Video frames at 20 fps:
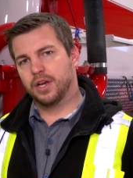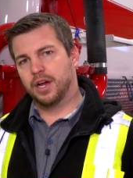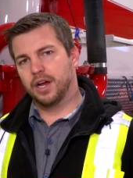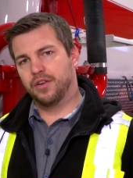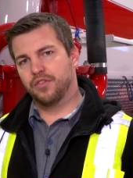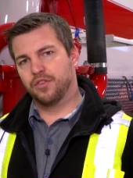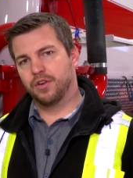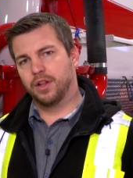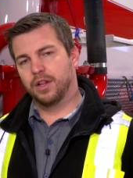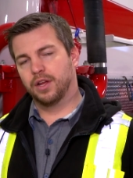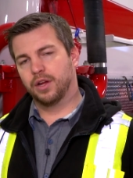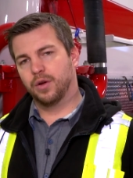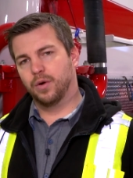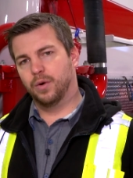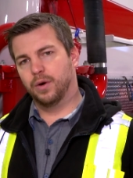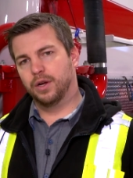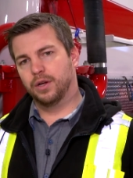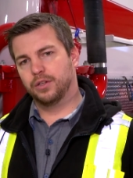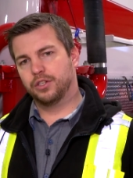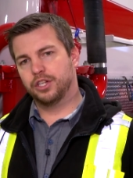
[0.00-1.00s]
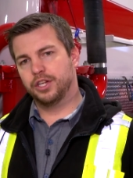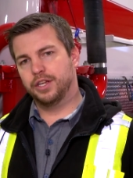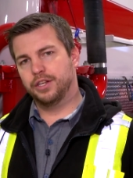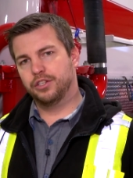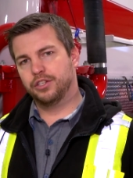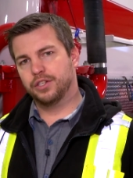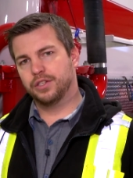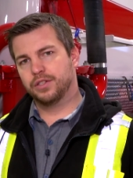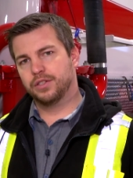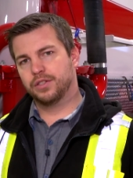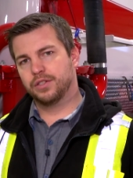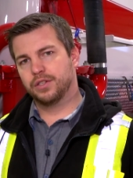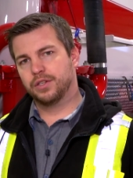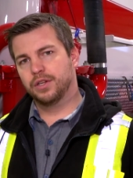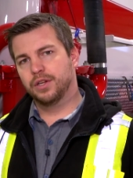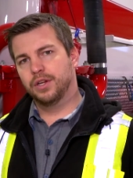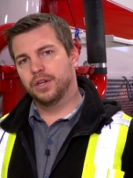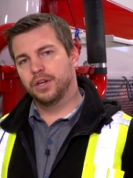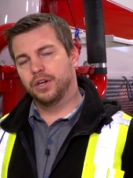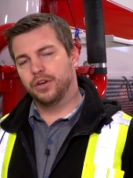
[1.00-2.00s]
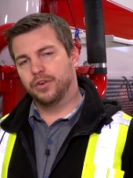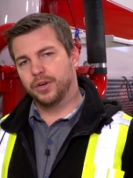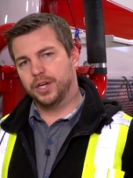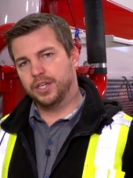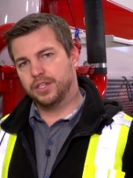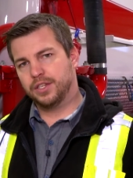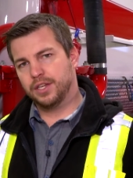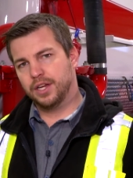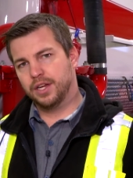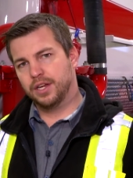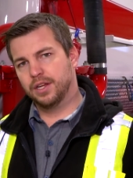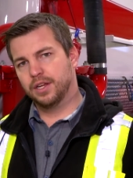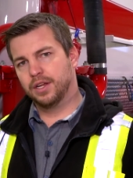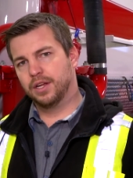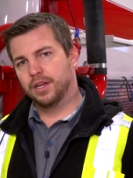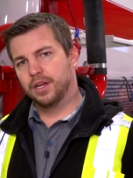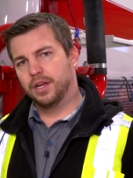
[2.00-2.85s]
hydraulic oil changes, greasing,